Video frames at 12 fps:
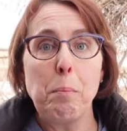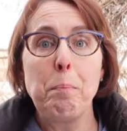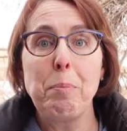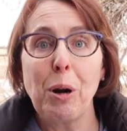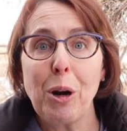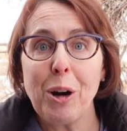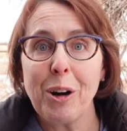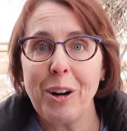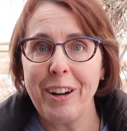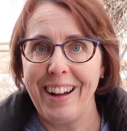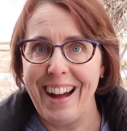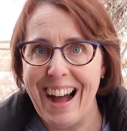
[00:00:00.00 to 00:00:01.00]

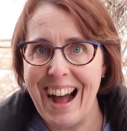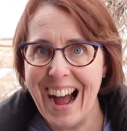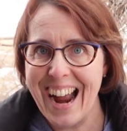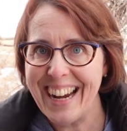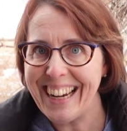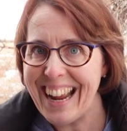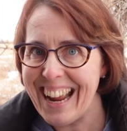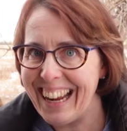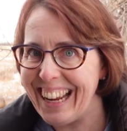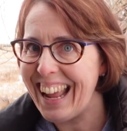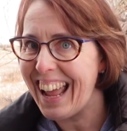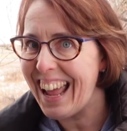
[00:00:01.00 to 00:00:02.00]
bird
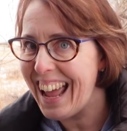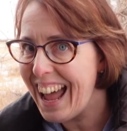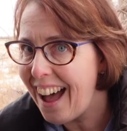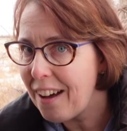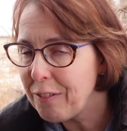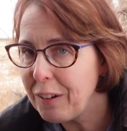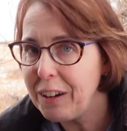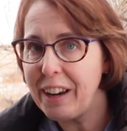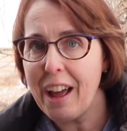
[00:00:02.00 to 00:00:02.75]
IAF.